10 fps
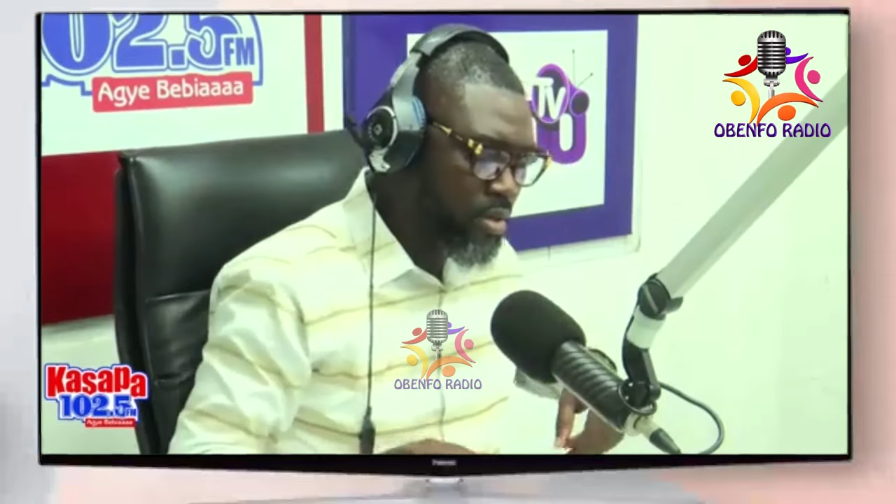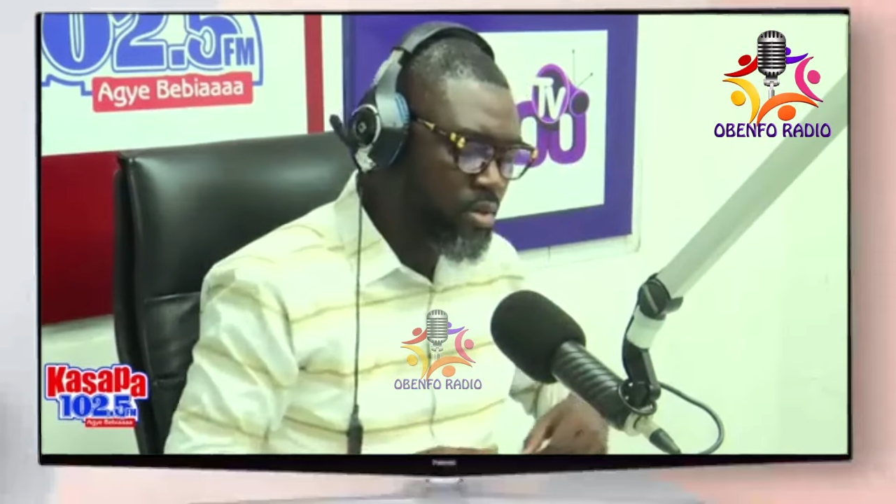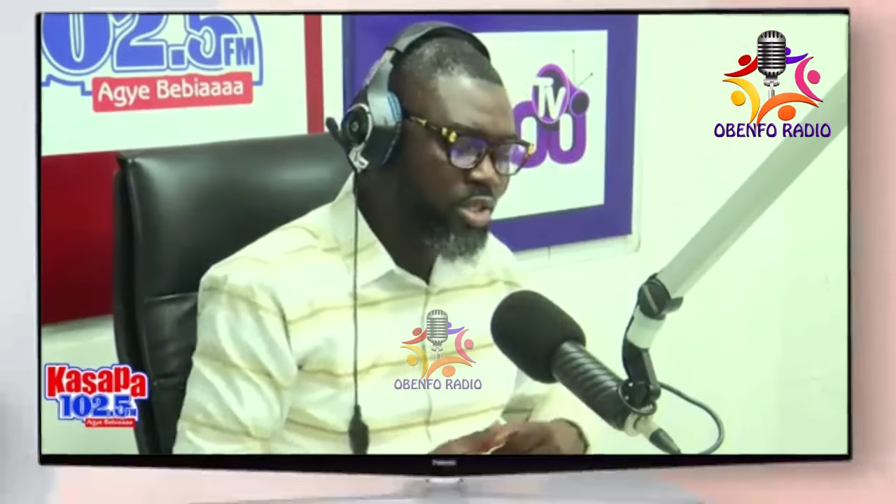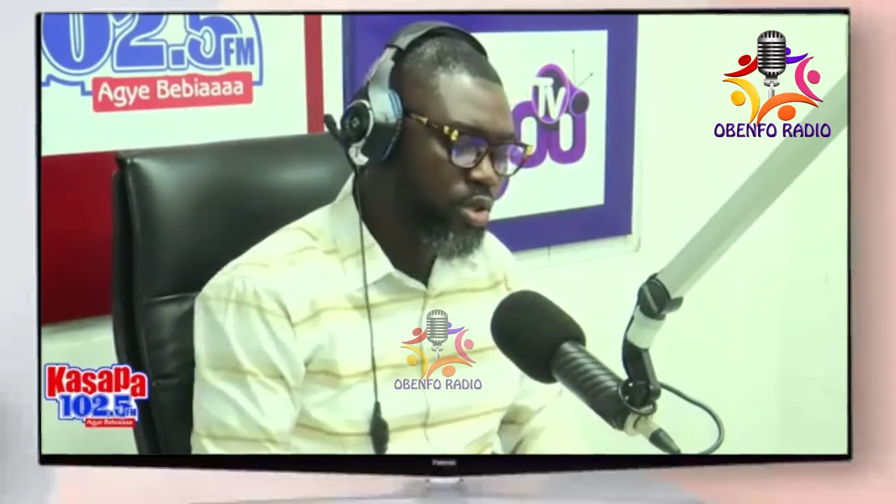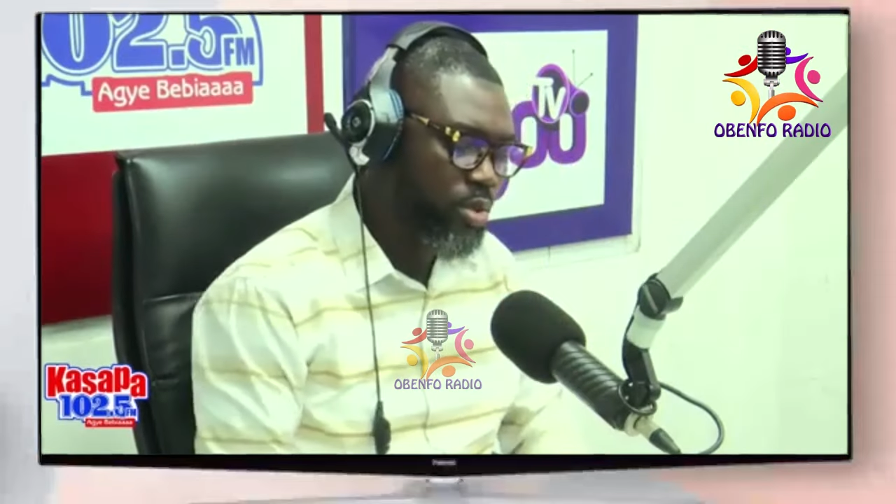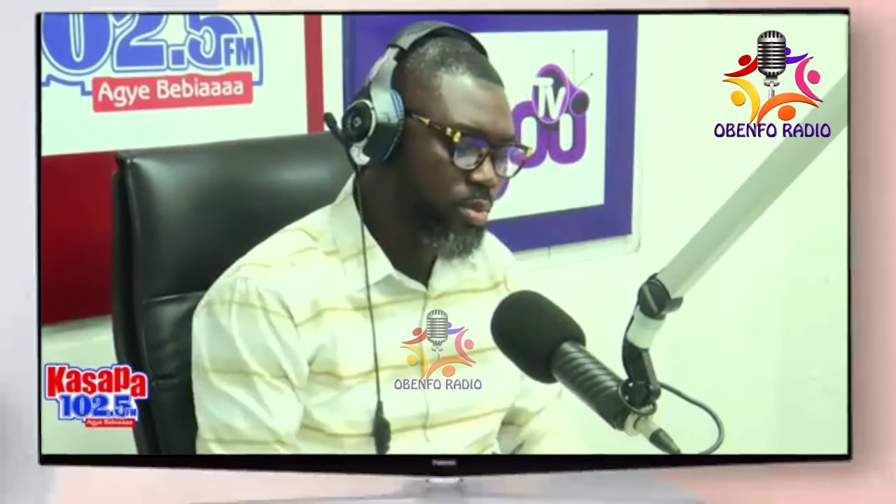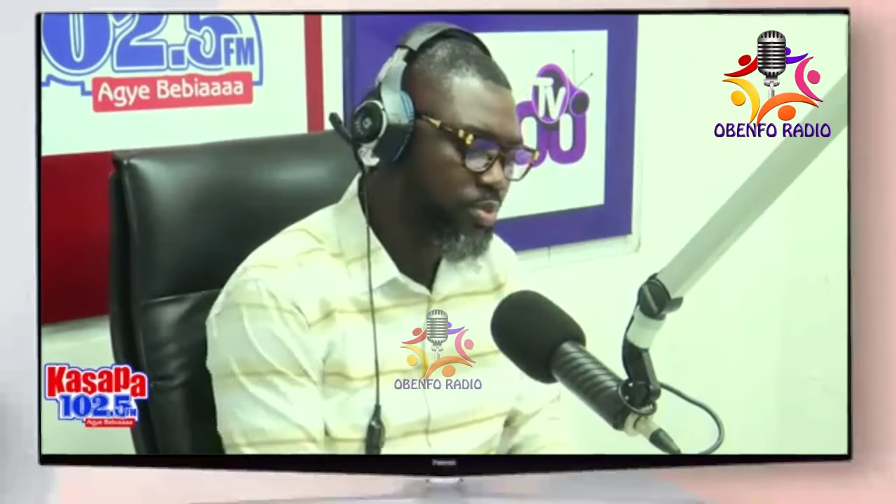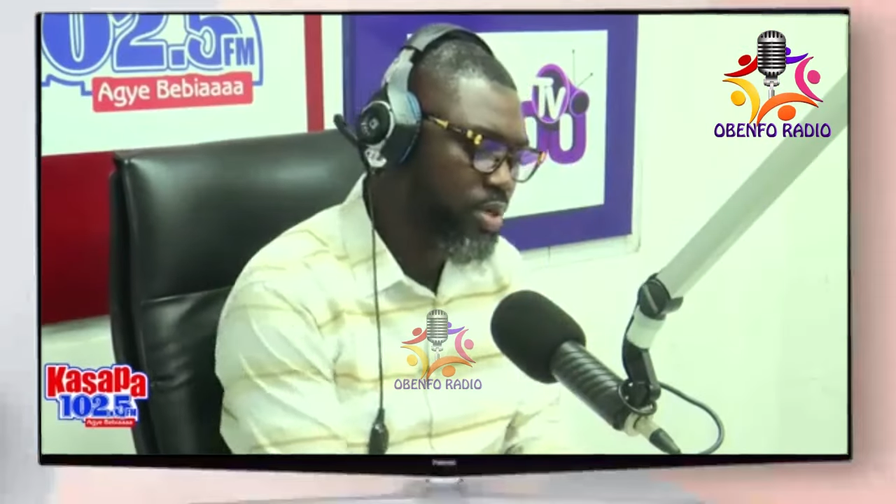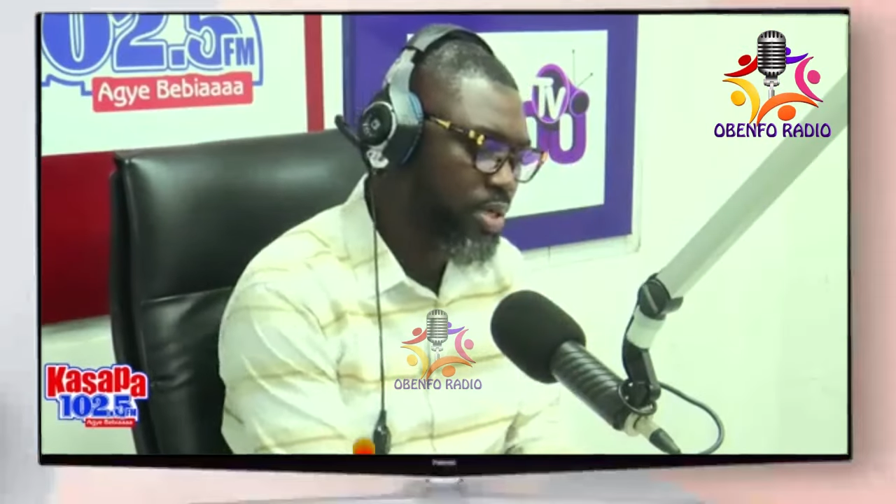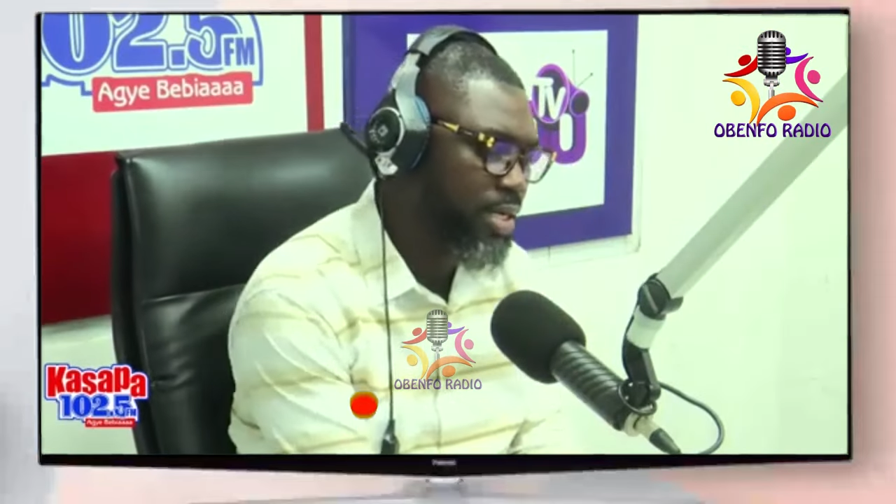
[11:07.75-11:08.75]
Bishop.
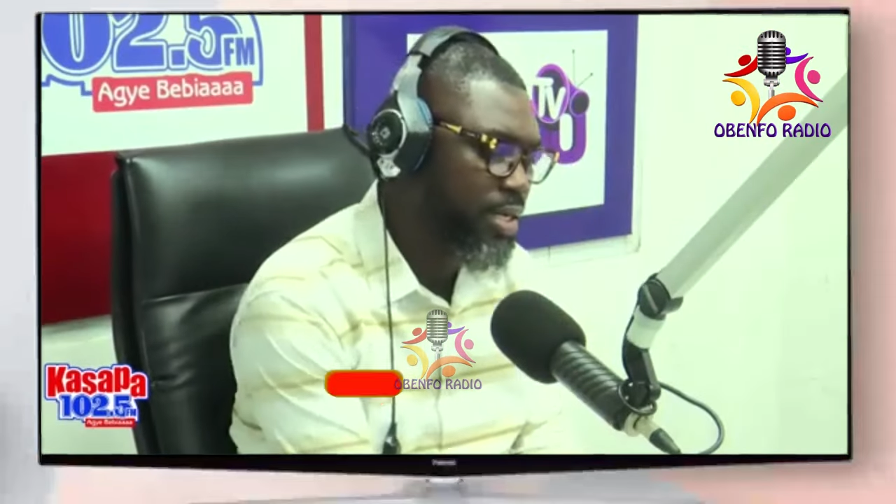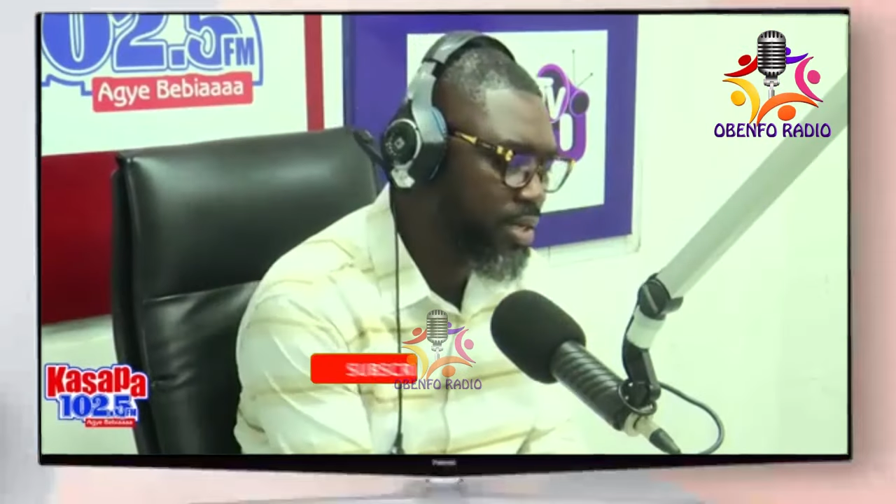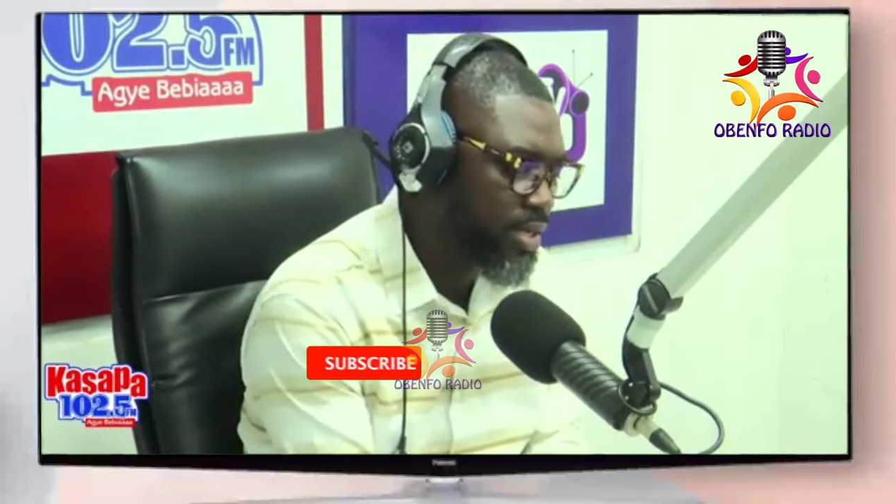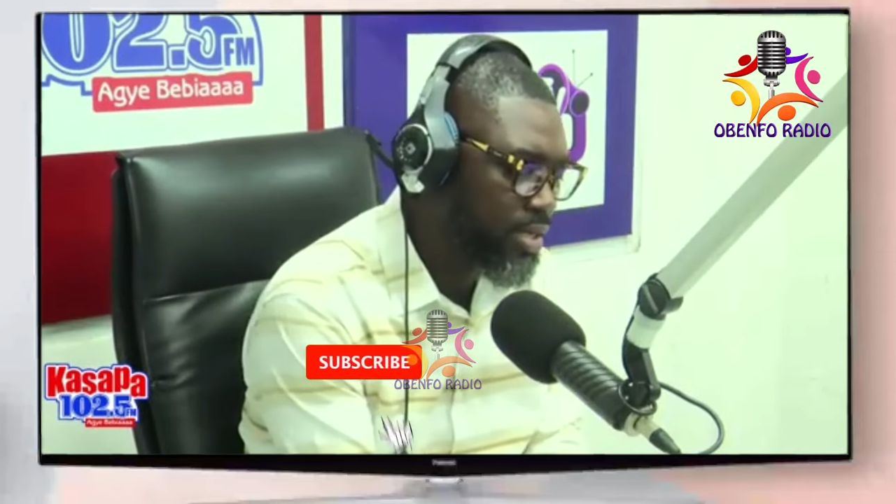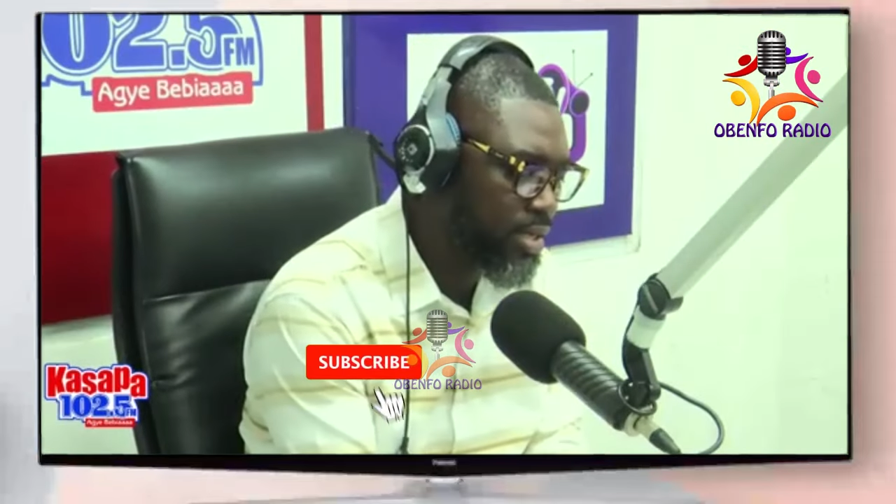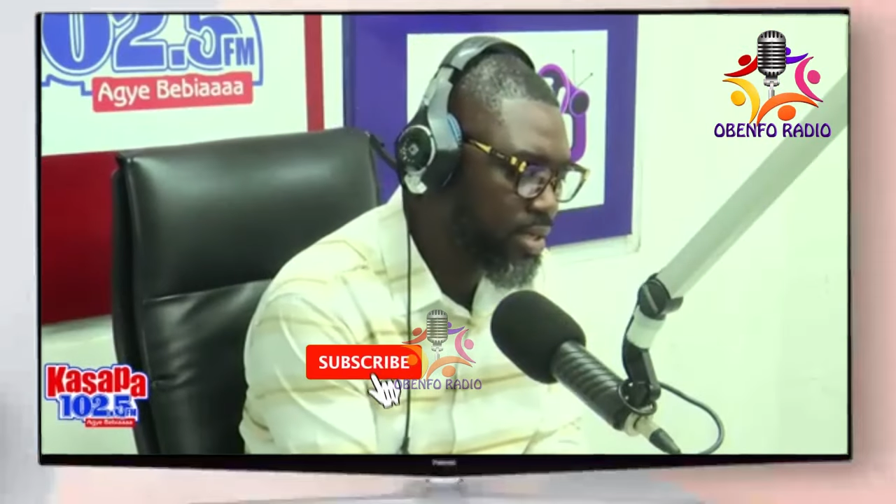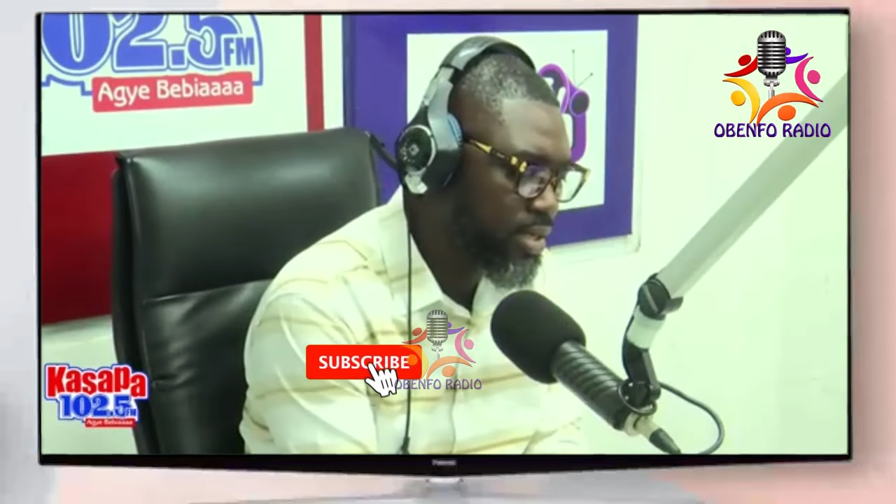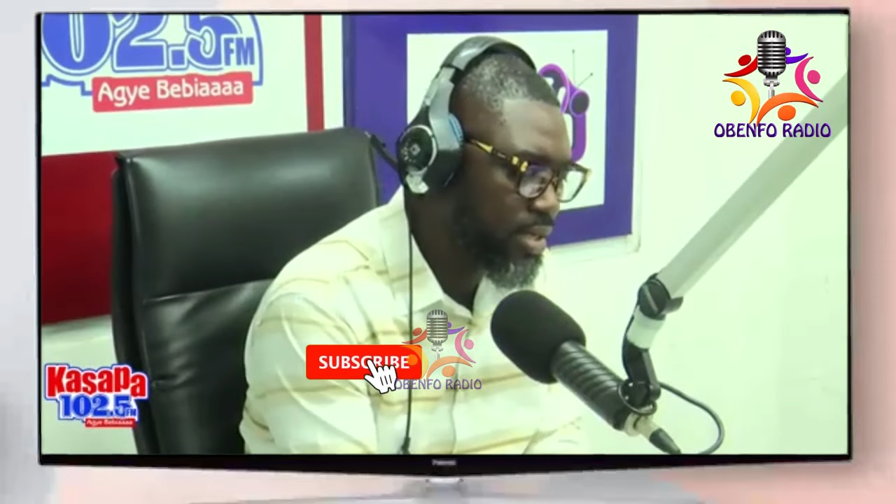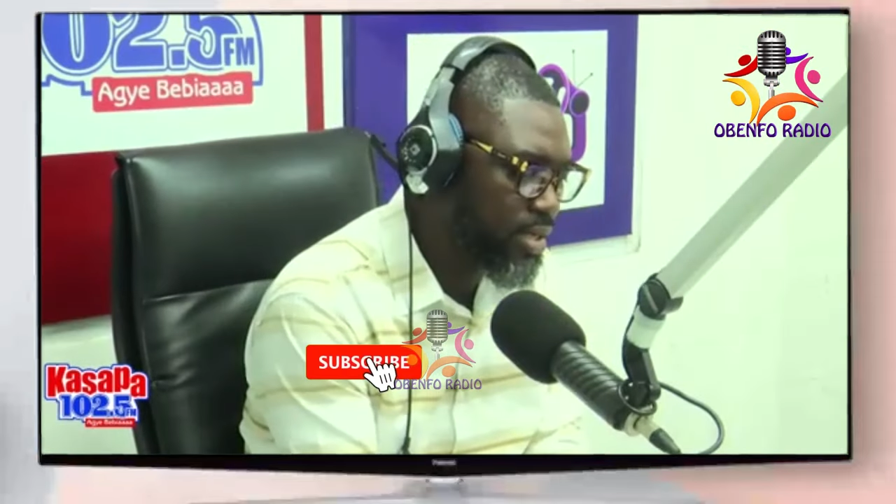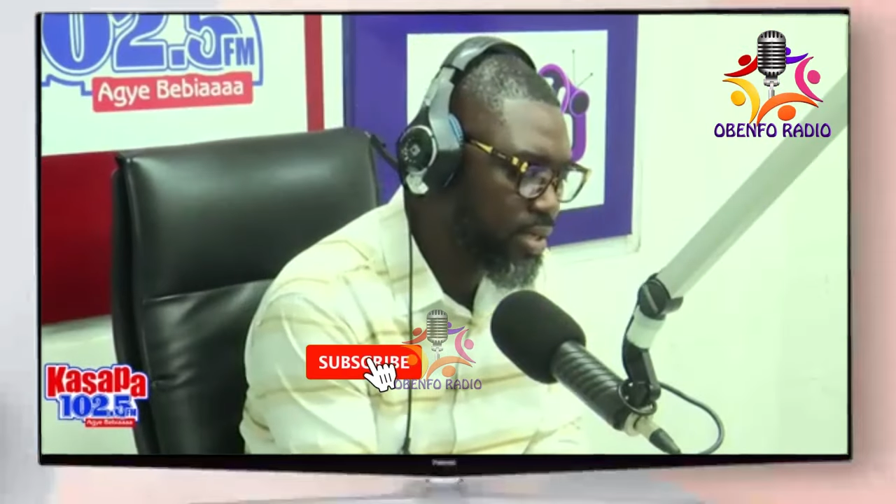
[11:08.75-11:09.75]

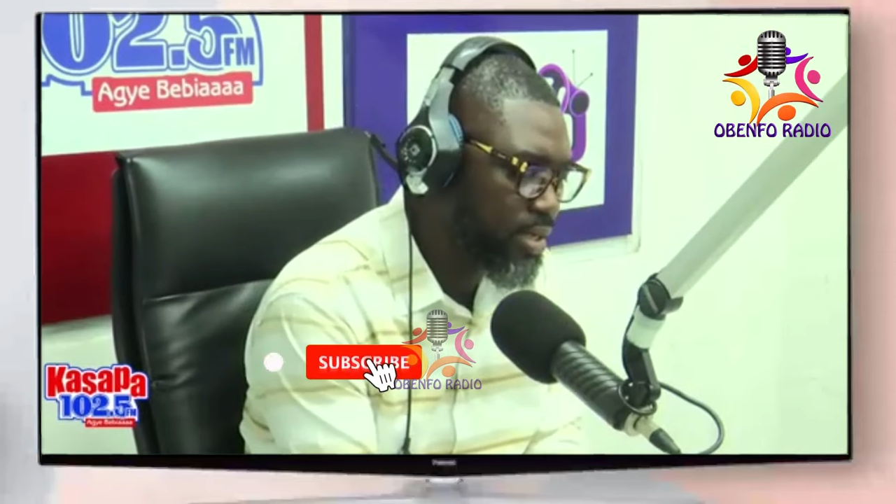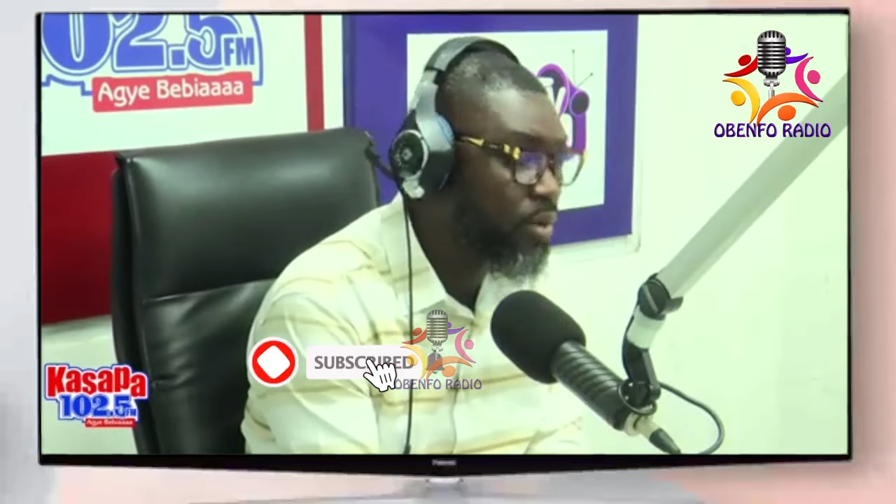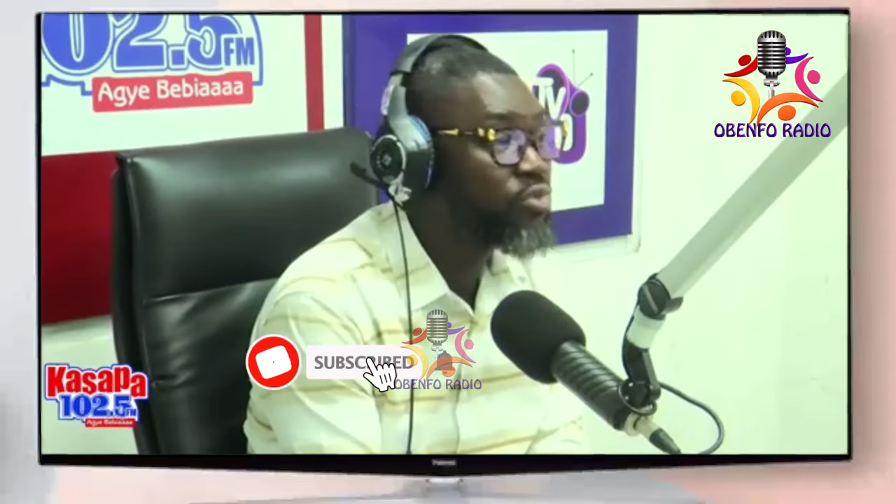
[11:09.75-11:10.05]
Now